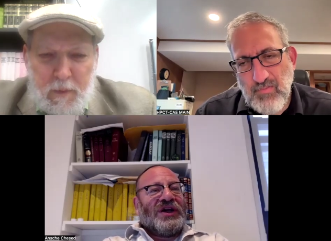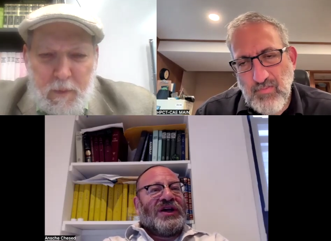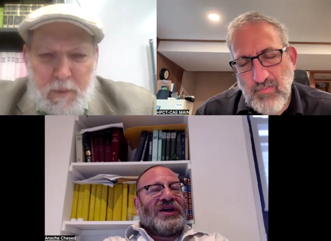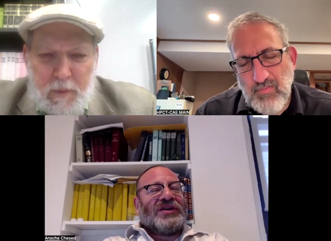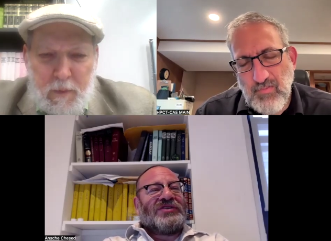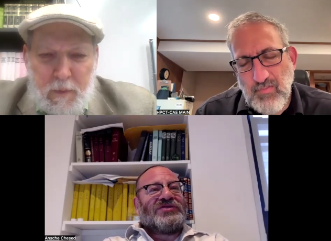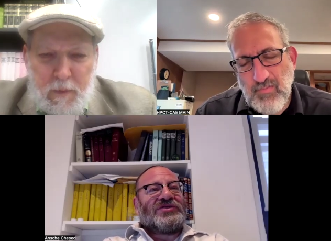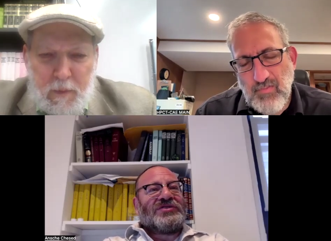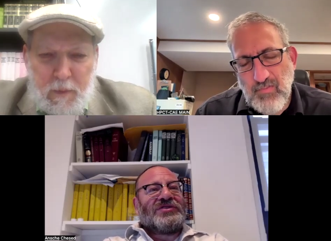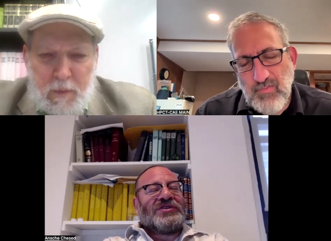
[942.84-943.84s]
Speaker 1: and
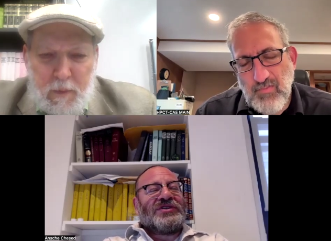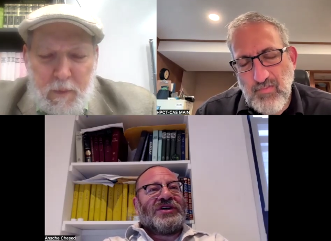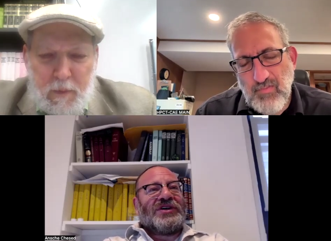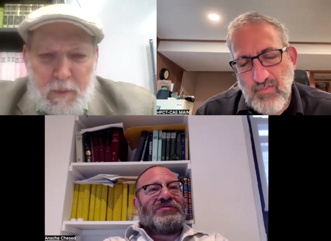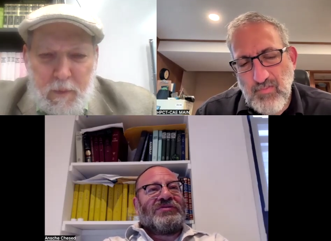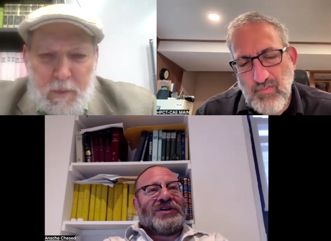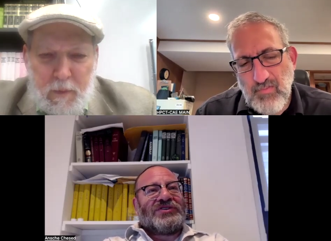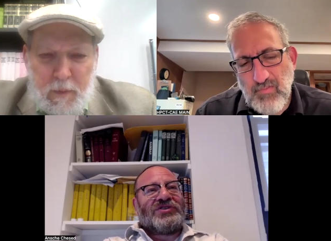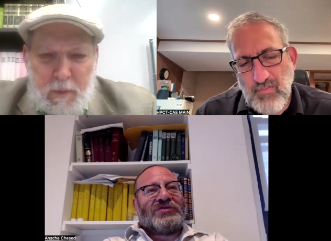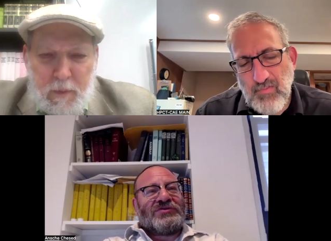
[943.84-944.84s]
um, and
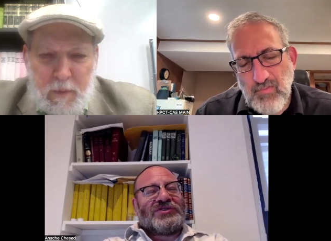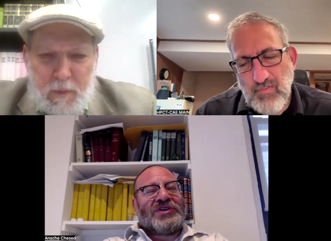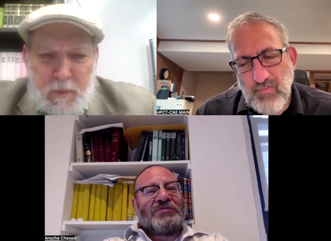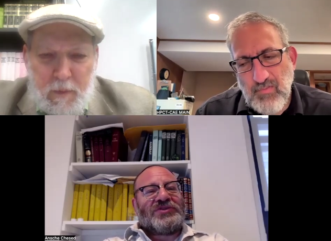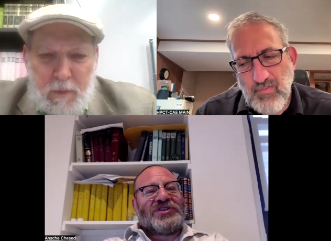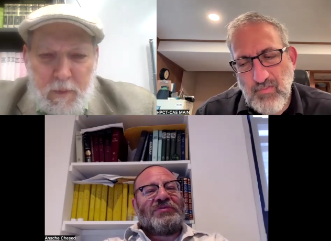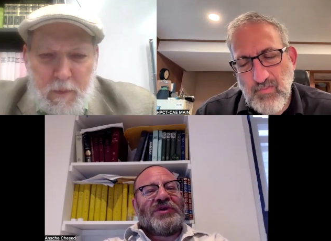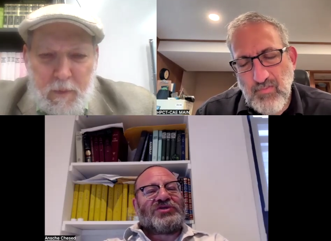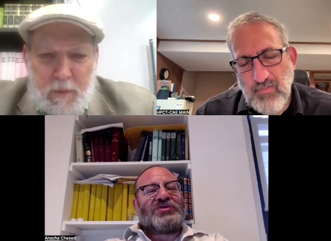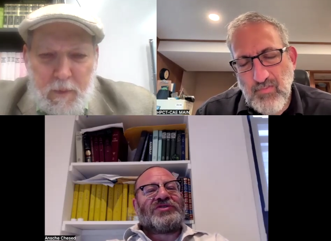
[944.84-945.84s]
so some some
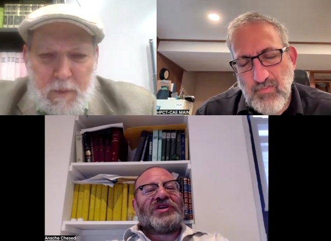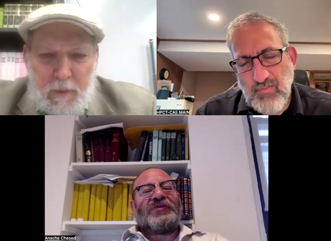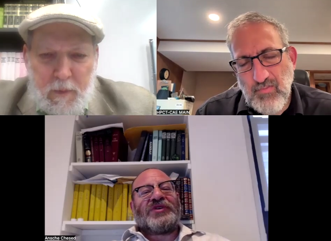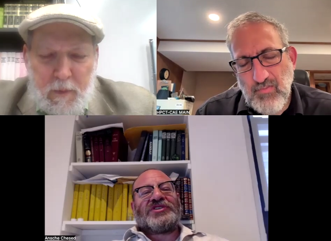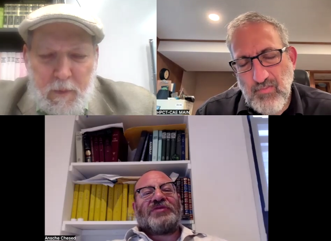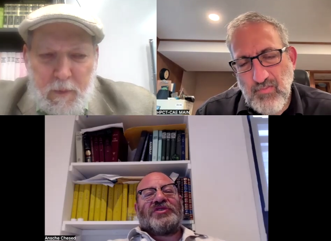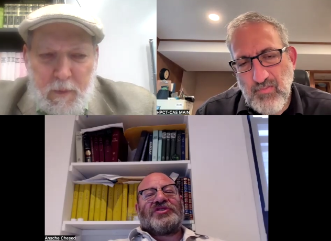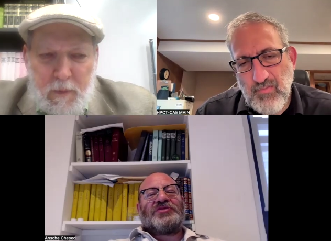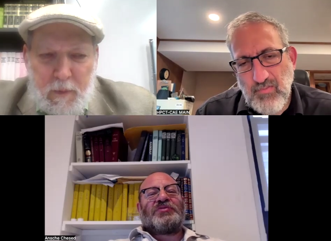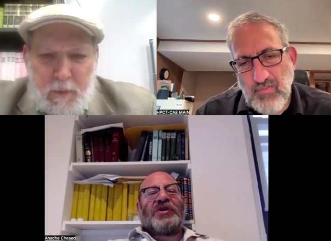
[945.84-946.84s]
measure of self
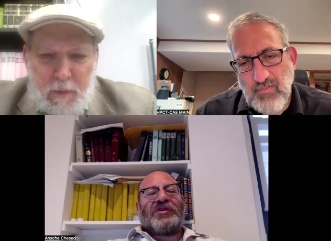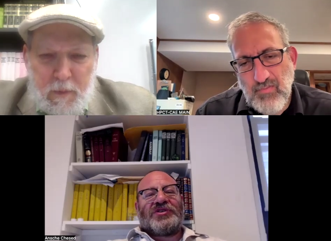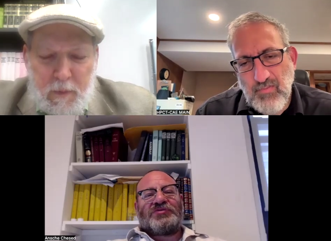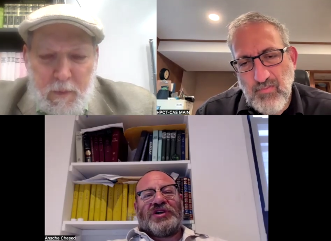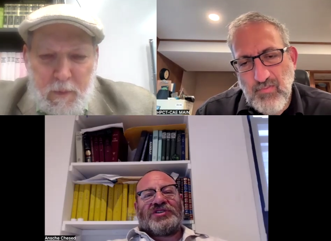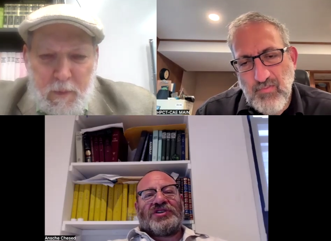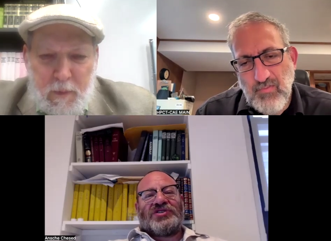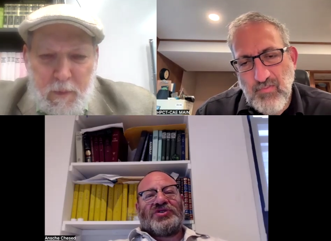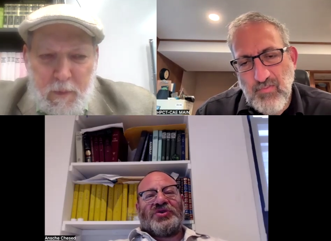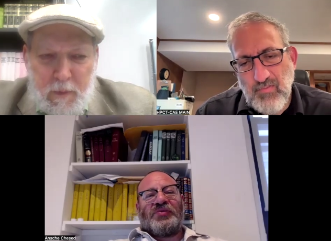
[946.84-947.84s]
acceptance is part of this process
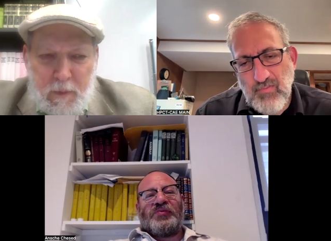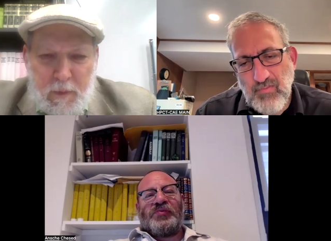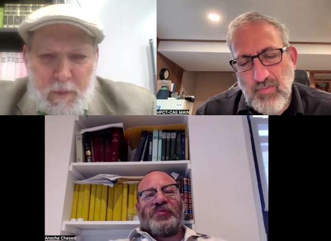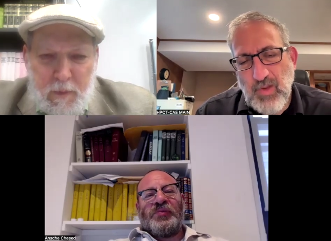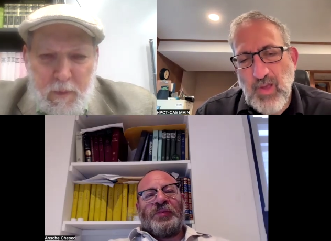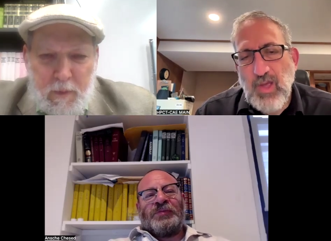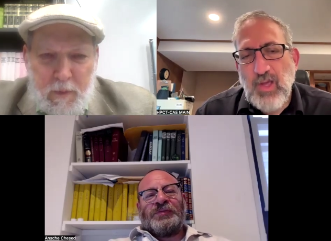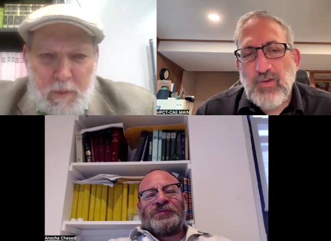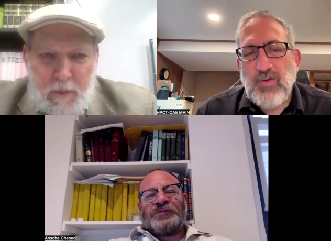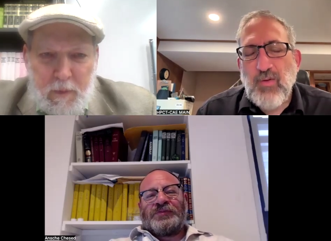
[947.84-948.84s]
too.
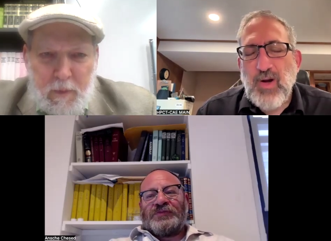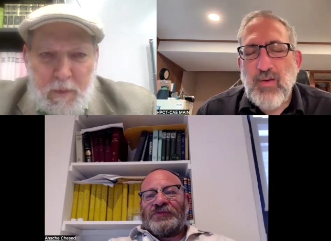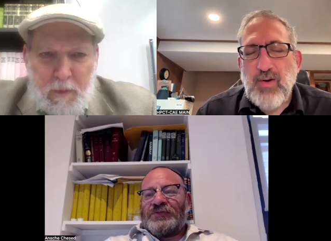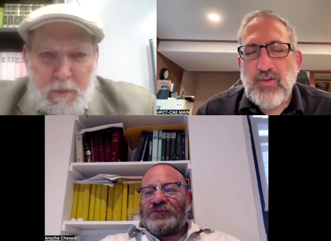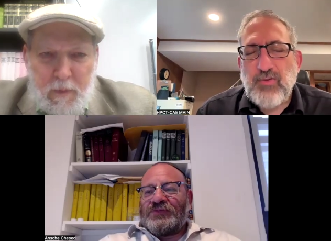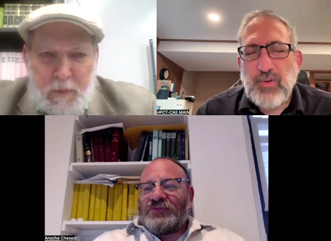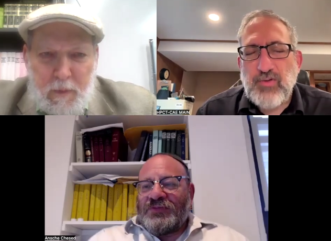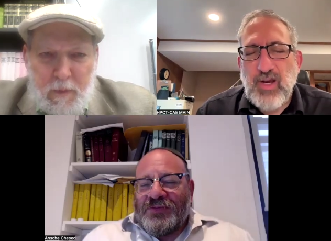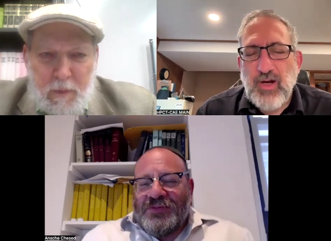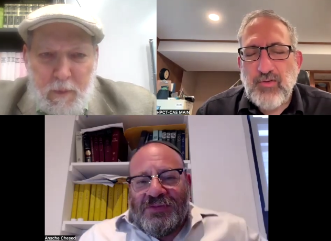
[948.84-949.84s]
Speaker 2: So I want to, I want to
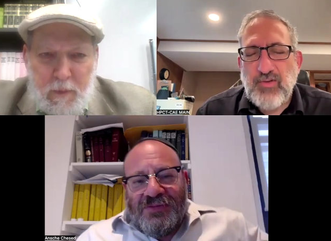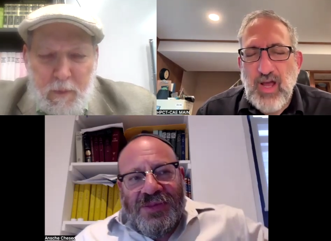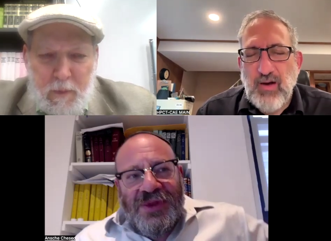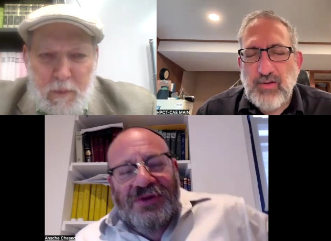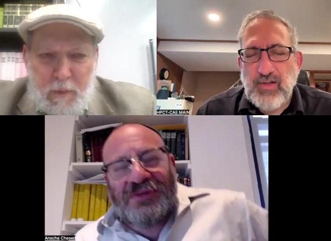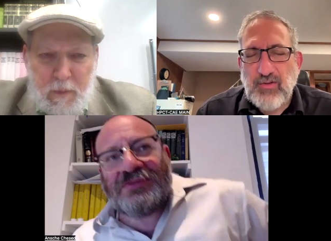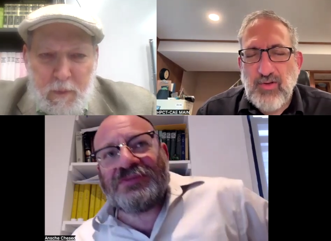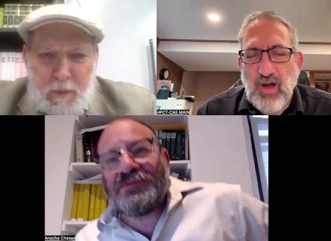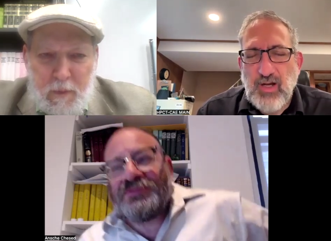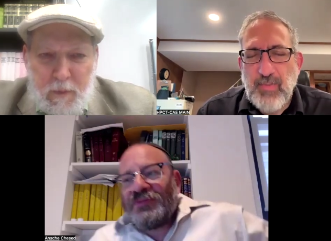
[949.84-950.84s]
switch gears now and, and
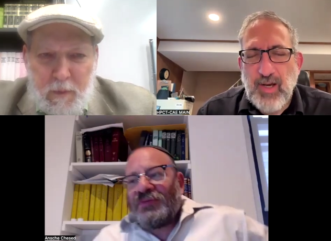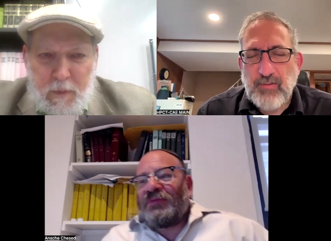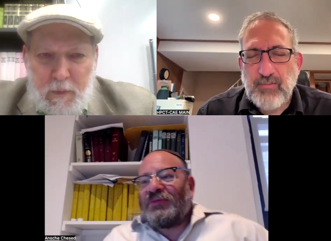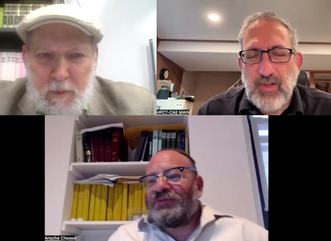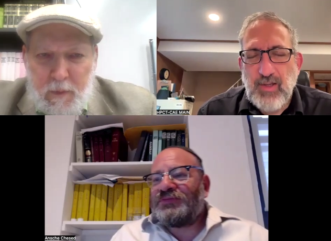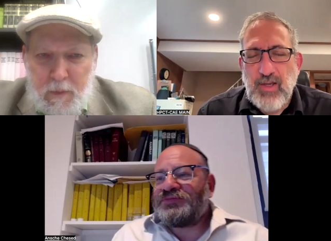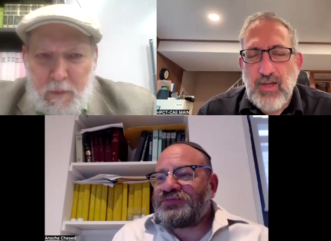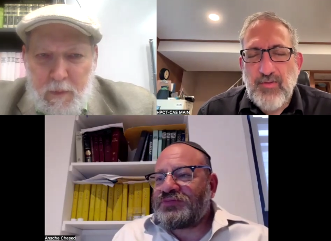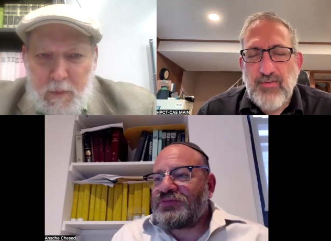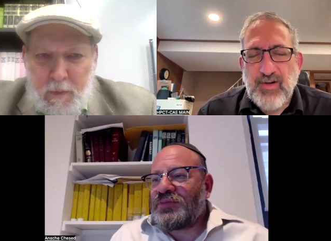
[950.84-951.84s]
talk about
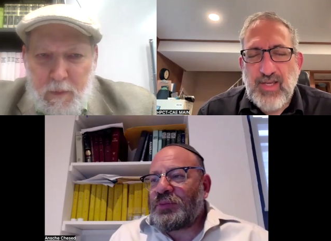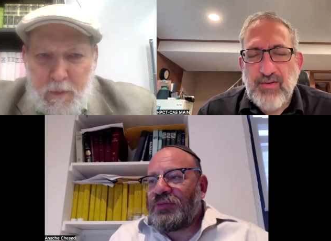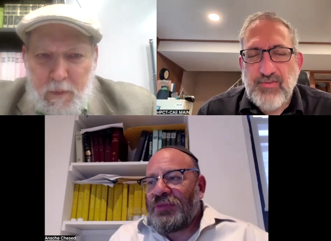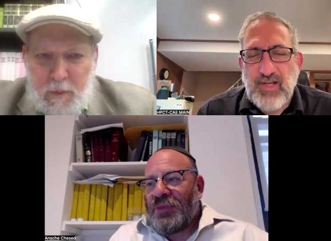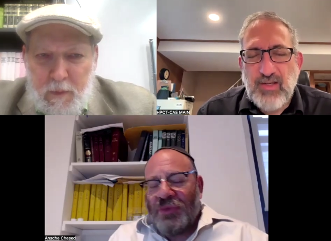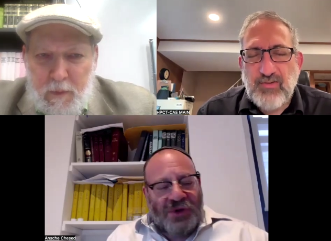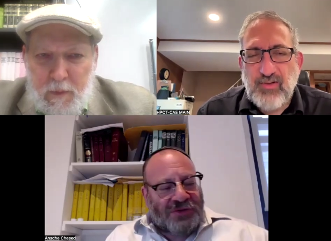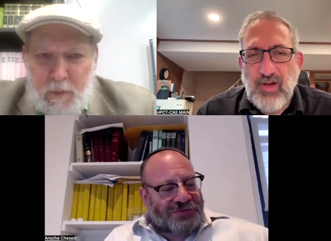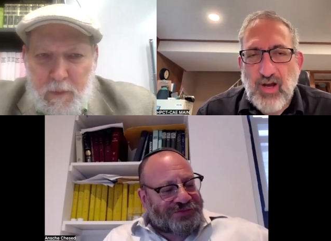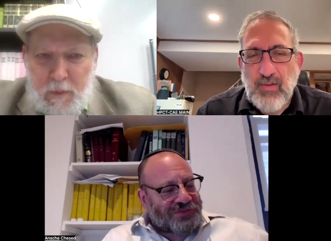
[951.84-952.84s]
forgiveness
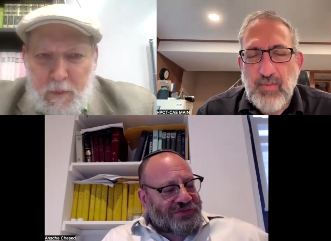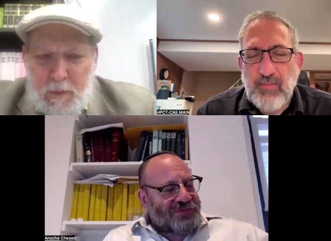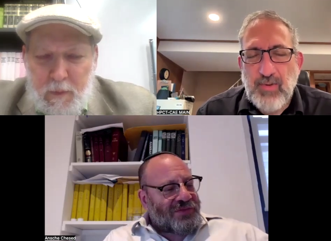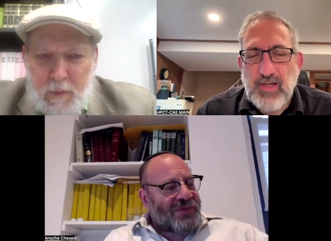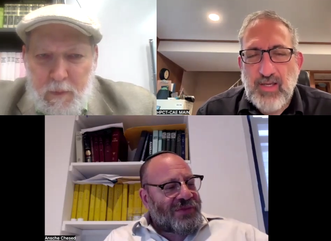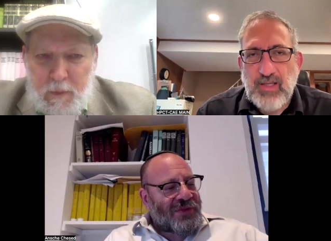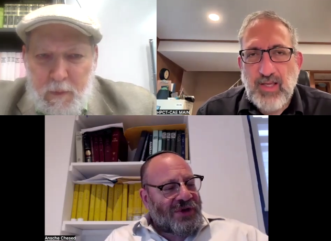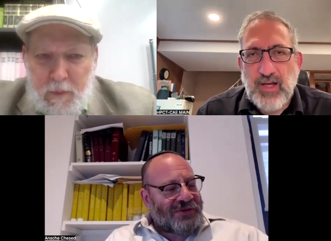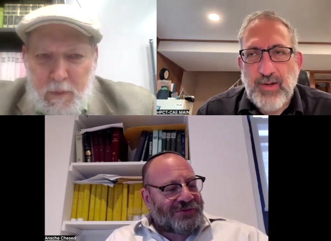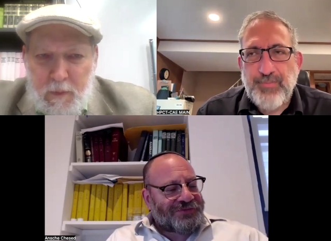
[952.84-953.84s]
and talk about
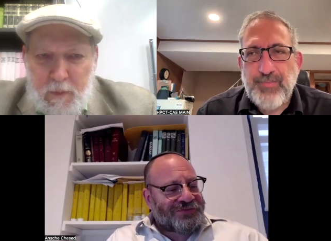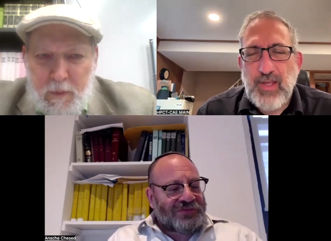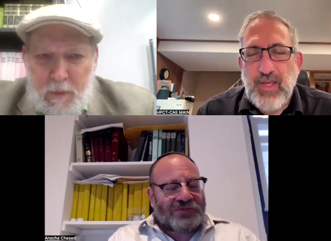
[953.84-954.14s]
mechila,